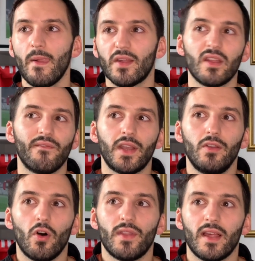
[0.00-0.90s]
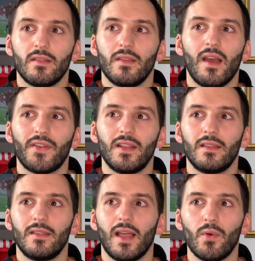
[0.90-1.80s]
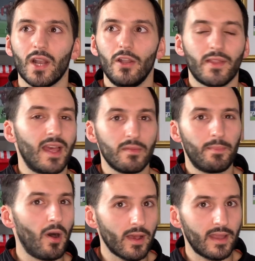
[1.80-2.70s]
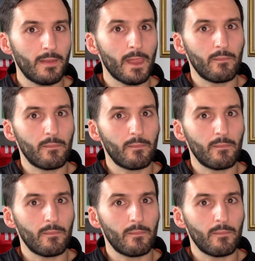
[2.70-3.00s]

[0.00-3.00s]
Something not that I think that we're going to look at that as a bargain,